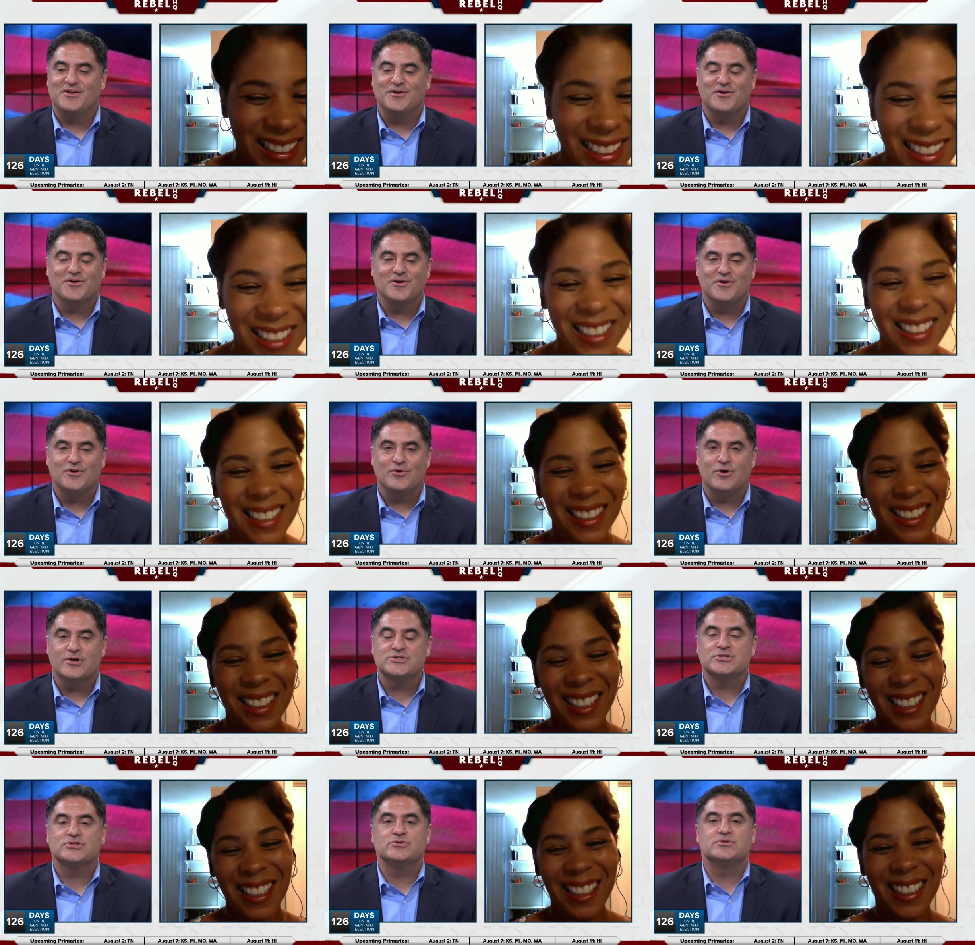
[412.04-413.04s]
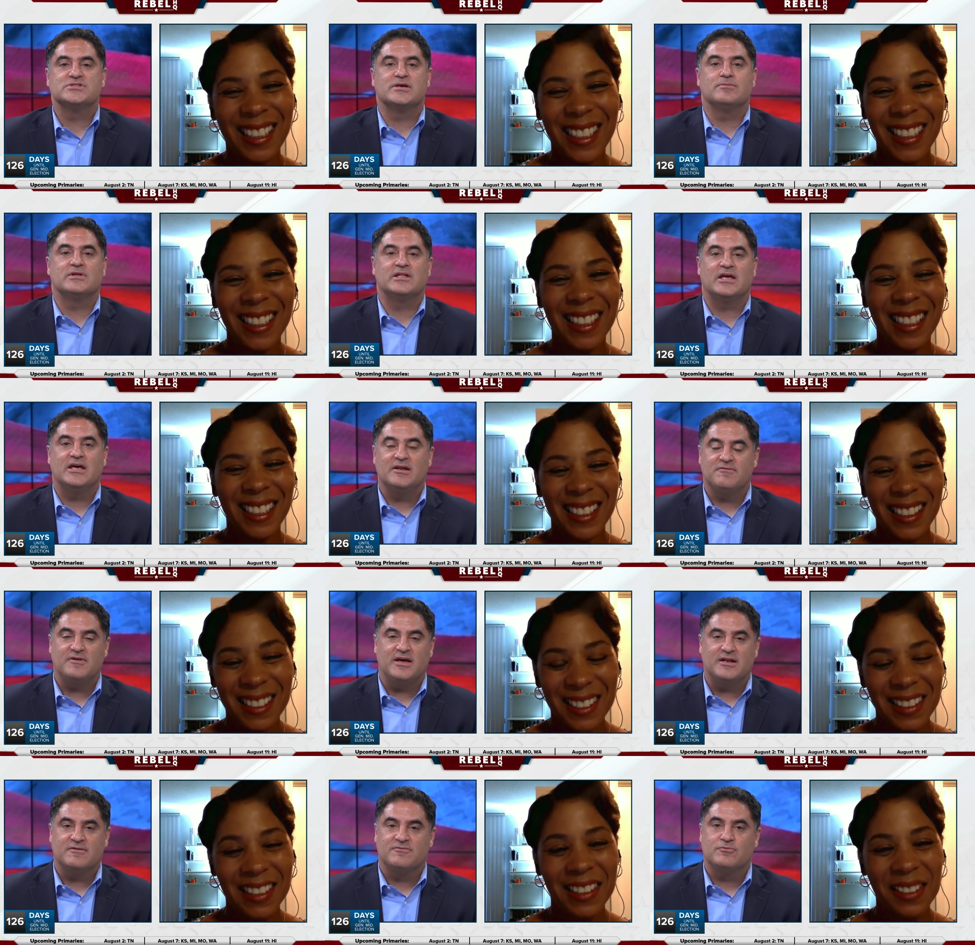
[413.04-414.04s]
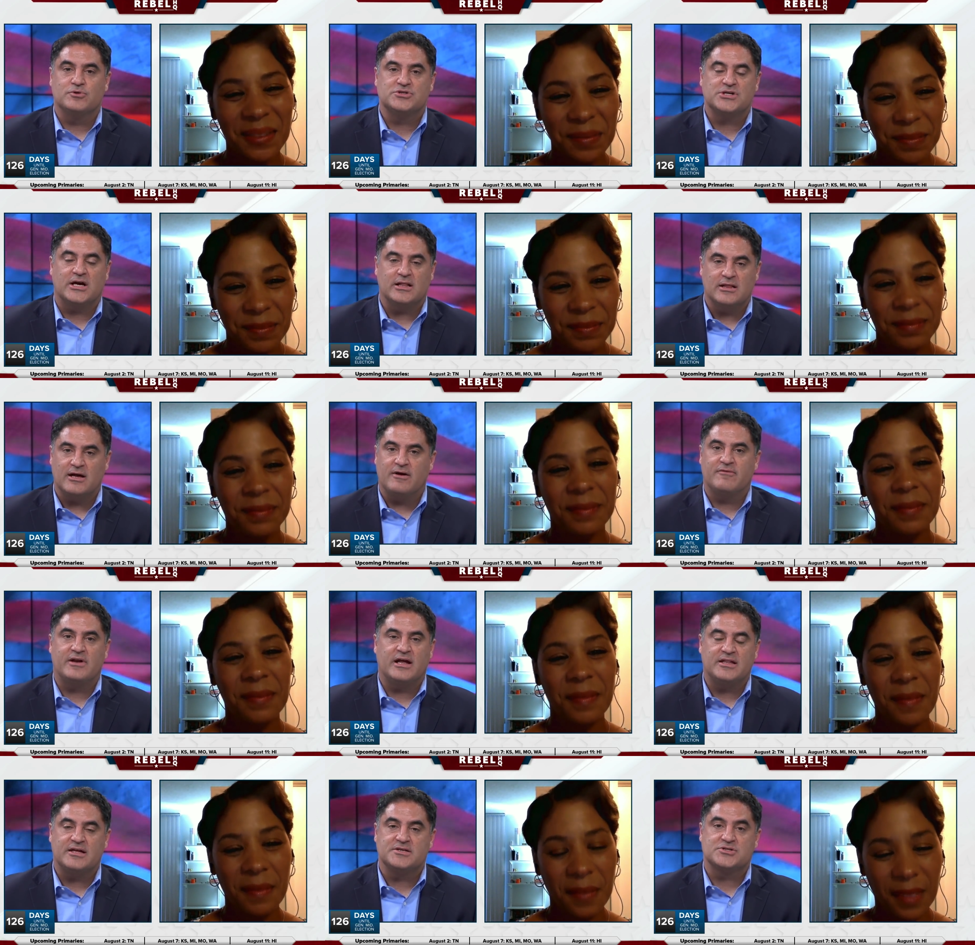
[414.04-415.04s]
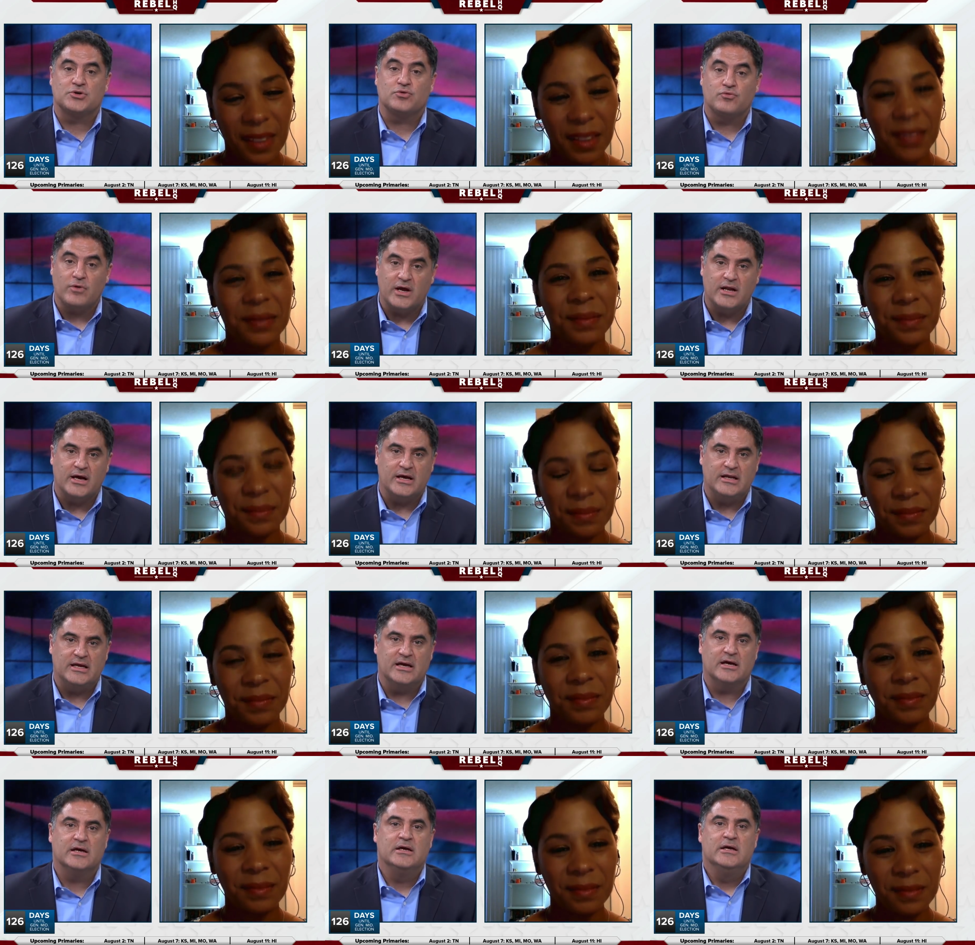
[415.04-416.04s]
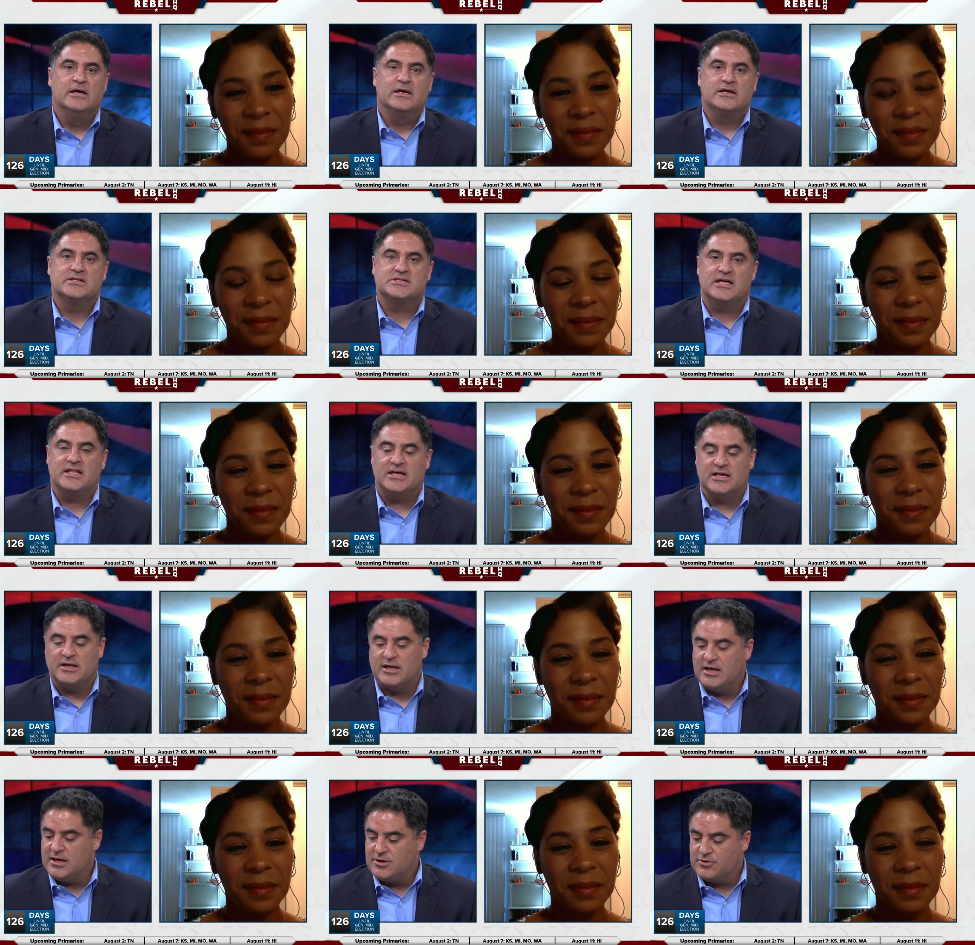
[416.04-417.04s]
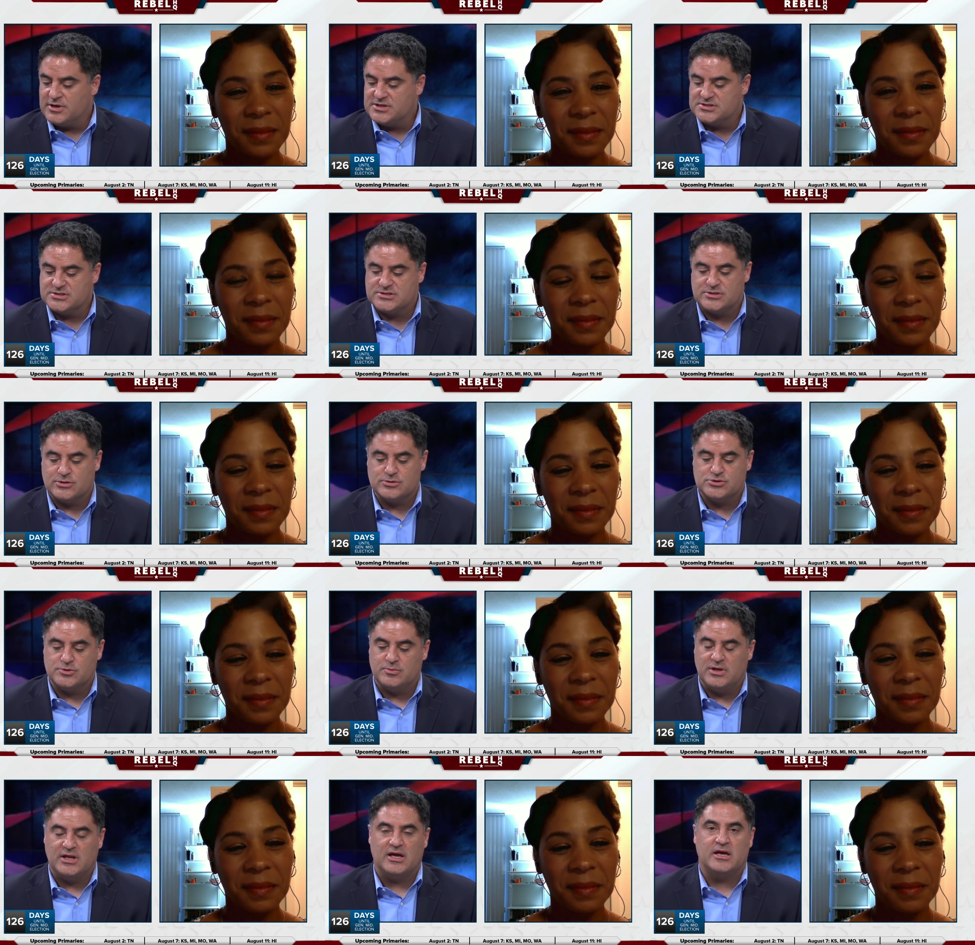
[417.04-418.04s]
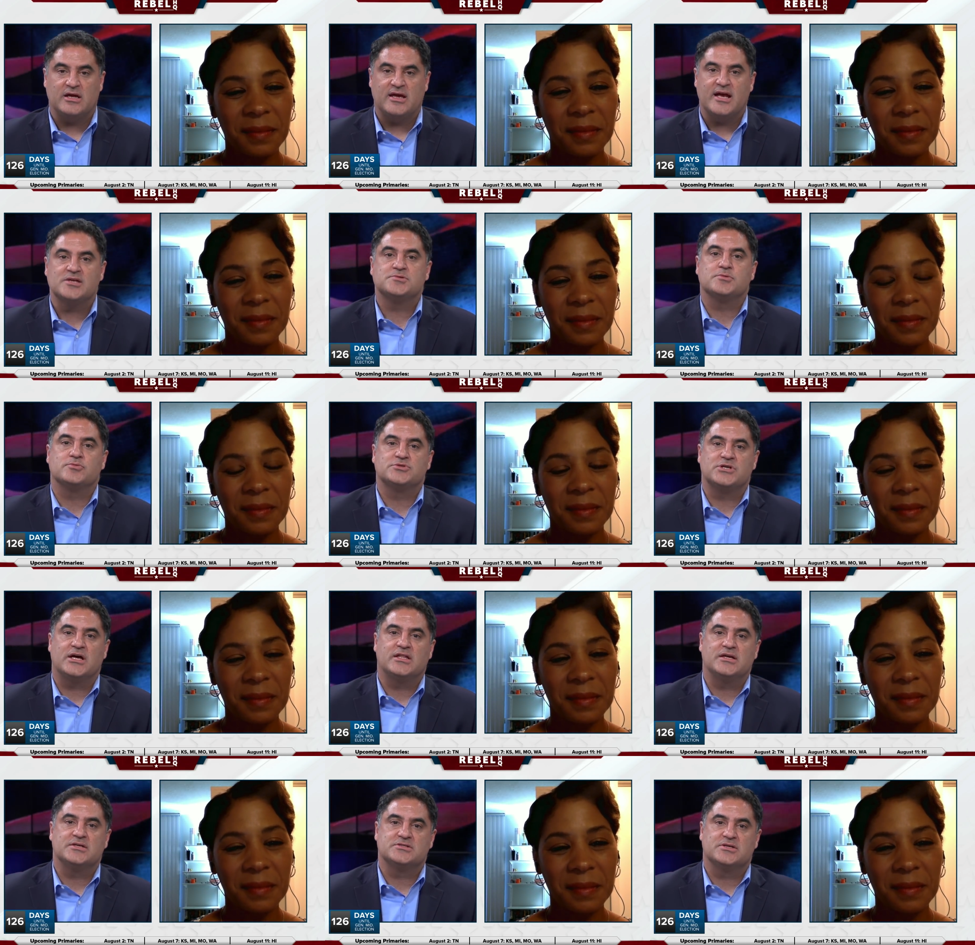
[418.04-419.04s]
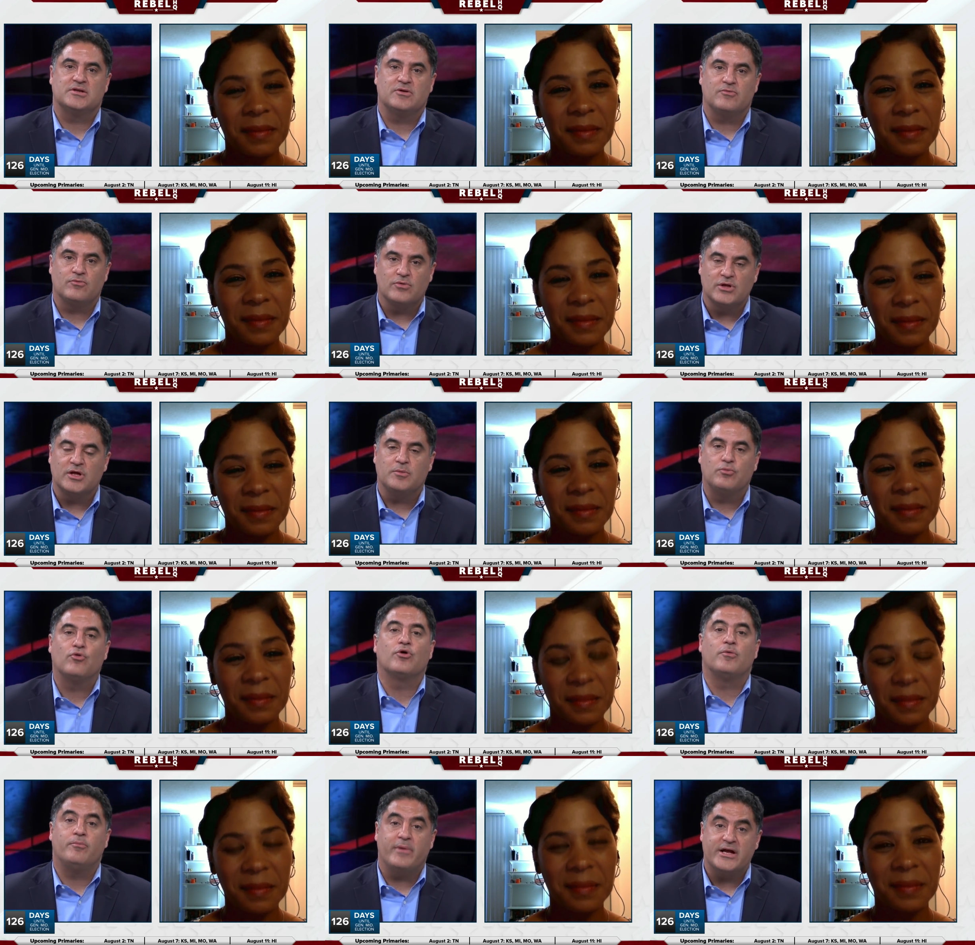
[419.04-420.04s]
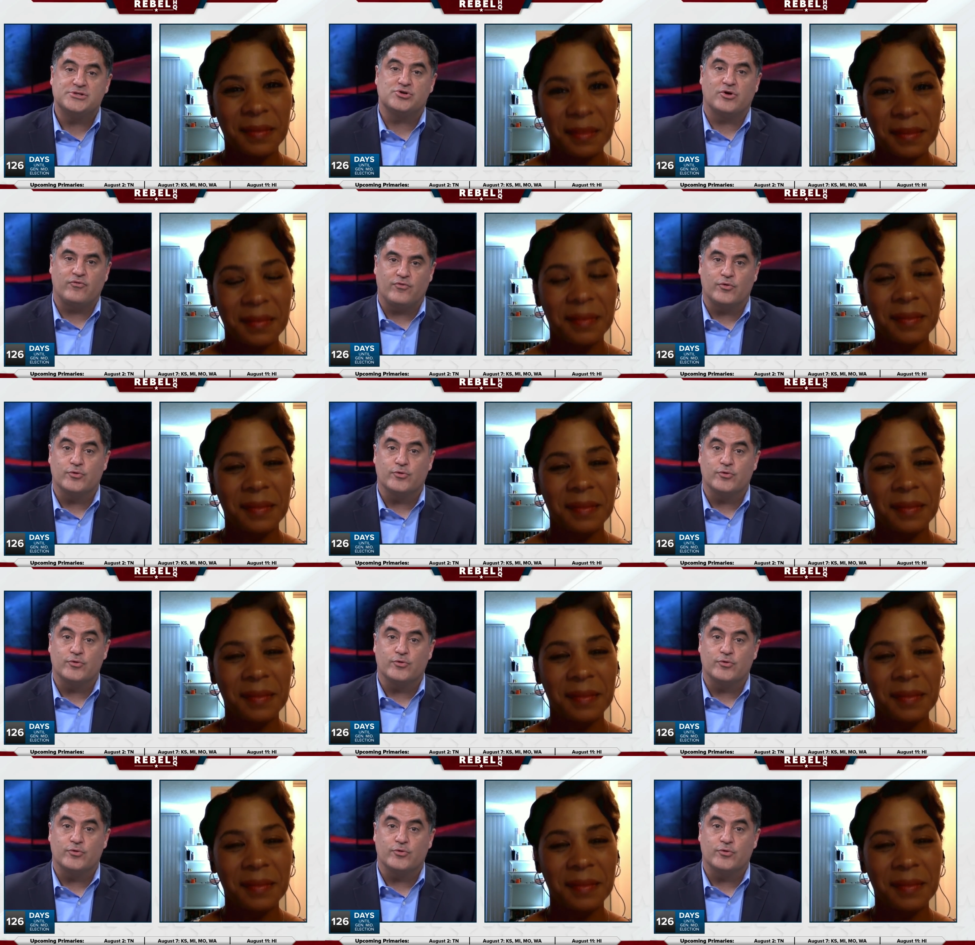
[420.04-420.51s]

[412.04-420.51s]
Speaker 1: you're you're also doing something innovative, which I love and I think is a great idea because I think it increases social media engagement, which I think is a really important metric for